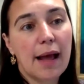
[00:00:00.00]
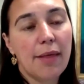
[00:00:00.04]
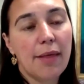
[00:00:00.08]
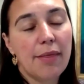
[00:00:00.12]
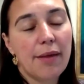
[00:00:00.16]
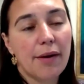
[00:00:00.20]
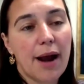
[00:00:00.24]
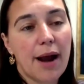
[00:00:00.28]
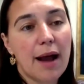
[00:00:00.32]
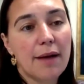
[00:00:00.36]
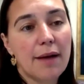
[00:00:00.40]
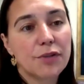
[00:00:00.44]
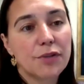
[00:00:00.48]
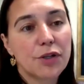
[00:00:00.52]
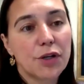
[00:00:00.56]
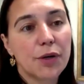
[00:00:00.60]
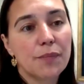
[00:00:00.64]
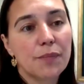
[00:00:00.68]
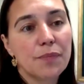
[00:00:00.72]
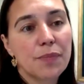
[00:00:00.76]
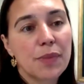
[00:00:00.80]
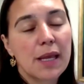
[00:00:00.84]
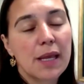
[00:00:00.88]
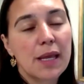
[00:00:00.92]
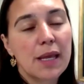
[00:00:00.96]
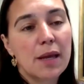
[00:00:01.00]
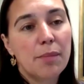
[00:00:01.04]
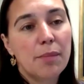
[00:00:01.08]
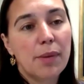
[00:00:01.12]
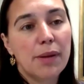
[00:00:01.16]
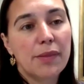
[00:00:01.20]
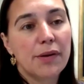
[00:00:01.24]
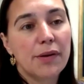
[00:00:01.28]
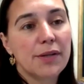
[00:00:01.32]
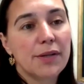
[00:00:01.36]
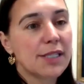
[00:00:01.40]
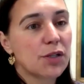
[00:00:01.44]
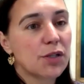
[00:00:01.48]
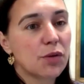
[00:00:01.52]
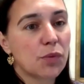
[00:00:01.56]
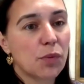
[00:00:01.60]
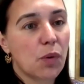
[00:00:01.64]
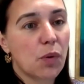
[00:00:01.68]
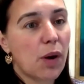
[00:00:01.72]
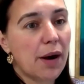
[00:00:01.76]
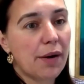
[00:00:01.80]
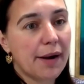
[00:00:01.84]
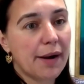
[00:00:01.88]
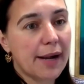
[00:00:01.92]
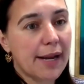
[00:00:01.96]
thereafter, but there doesn't
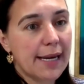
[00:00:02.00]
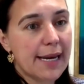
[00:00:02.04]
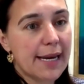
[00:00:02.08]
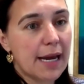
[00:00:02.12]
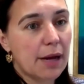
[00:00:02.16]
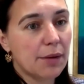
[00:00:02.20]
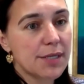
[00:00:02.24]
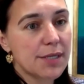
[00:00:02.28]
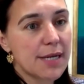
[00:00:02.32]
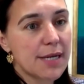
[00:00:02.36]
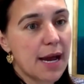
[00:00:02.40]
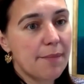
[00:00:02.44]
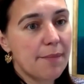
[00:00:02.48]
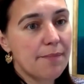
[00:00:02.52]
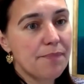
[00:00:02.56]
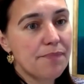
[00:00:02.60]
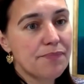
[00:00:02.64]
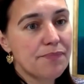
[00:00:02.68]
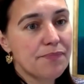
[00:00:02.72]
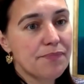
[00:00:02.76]
require any downtime.